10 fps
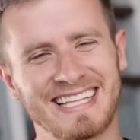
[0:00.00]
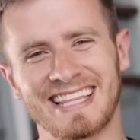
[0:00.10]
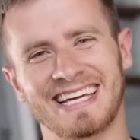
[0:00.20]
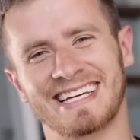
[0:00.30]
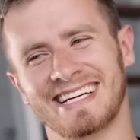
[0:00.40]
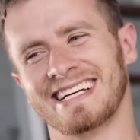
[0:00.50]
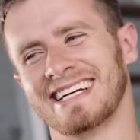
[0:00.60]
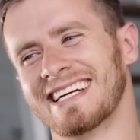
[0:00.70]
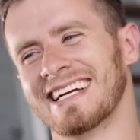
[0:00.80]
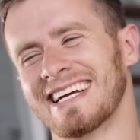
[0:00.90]
Like,
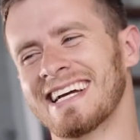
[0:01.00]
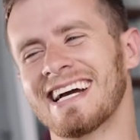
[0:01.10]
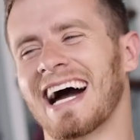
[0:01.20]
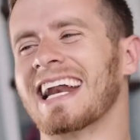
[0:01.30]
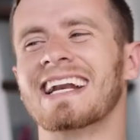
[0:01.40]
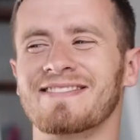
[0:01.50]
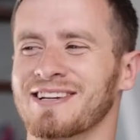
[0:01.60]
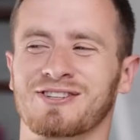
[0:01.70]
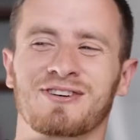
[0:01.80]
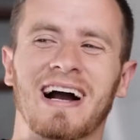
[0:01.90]
I didn't
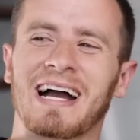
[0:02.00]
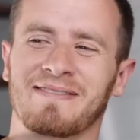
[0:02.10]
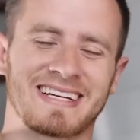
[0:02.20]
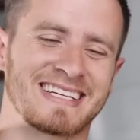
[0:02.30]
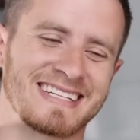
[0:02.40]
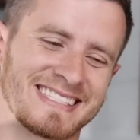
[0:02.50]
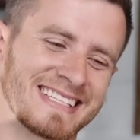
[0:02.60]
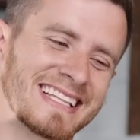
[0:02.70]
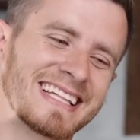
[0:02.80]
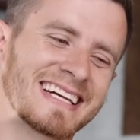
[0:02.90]
even try
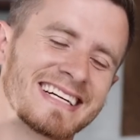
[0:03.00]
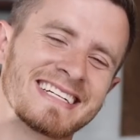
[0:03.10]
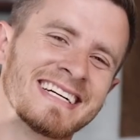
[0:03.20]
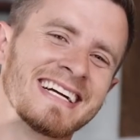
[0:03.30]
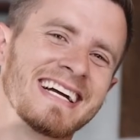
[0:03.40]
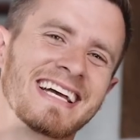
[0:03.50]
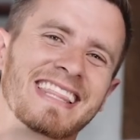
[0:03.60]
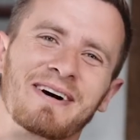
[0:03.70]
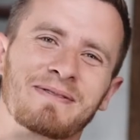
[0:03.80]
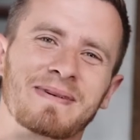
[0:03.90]
because
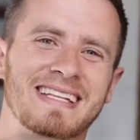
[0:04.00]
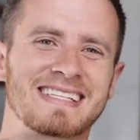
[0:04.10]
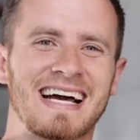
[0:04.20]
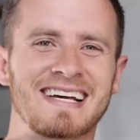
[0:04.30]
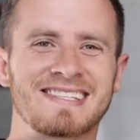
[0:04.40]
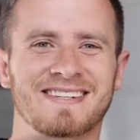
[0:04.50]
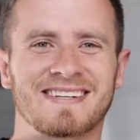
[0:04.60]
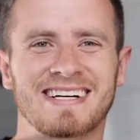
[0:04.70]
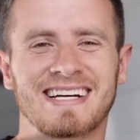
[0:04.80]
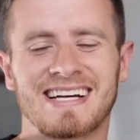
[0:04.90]
that would be a
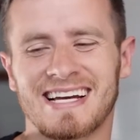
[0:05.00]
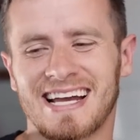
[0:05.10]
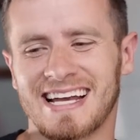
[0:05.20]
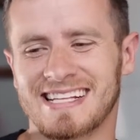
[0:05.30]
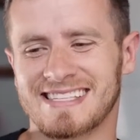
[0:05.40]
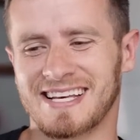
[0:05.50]
disaster. And